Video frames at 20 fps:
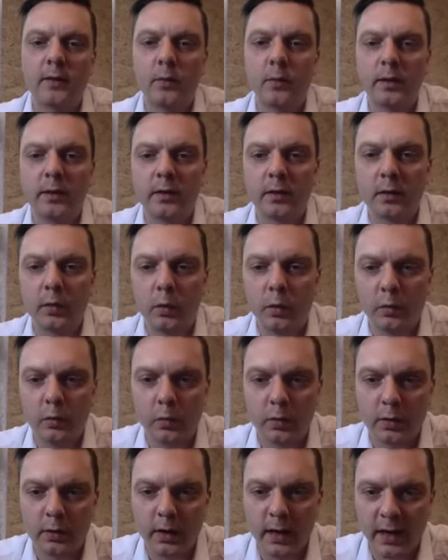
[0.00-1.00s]
with the cold
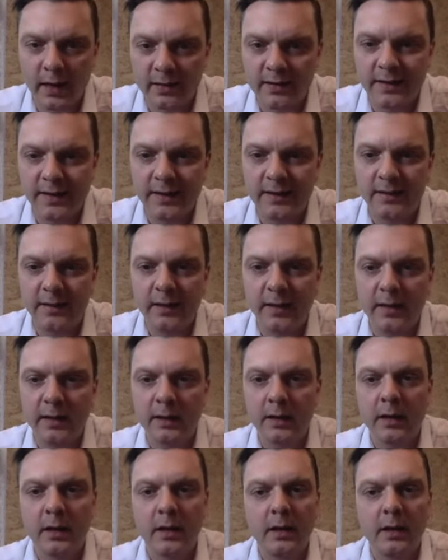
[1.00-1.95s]
water as easily